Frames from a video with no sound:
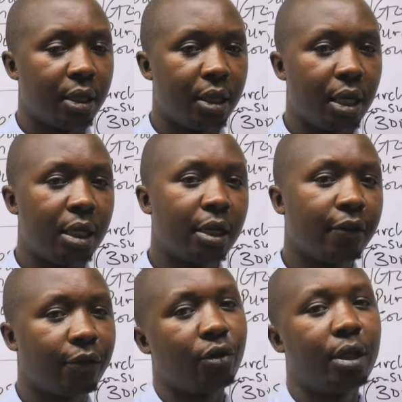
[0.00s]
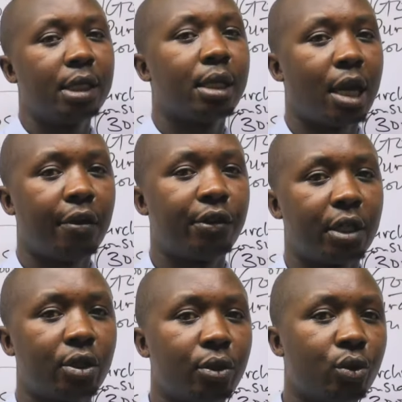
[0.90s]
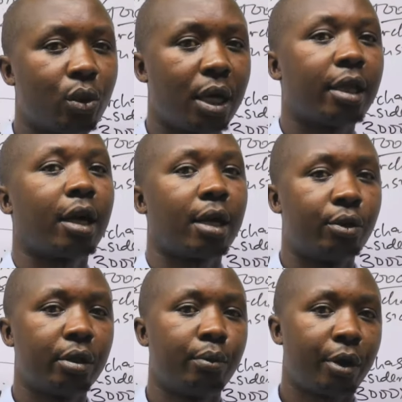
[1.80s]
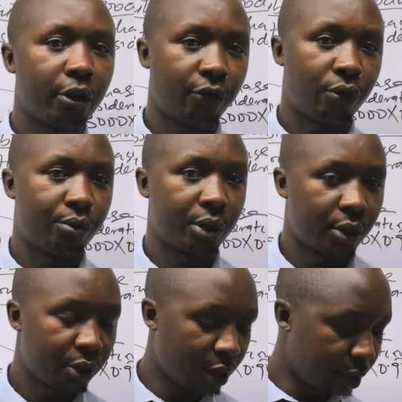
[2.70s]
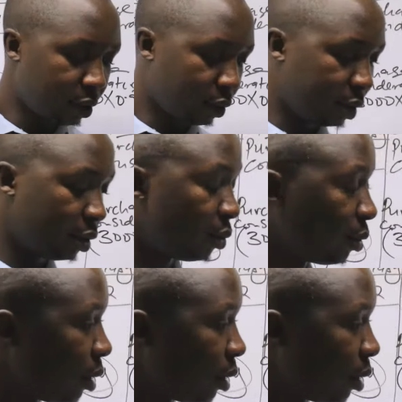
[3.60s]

the link for this live session to other accounting platforms. So let's continue.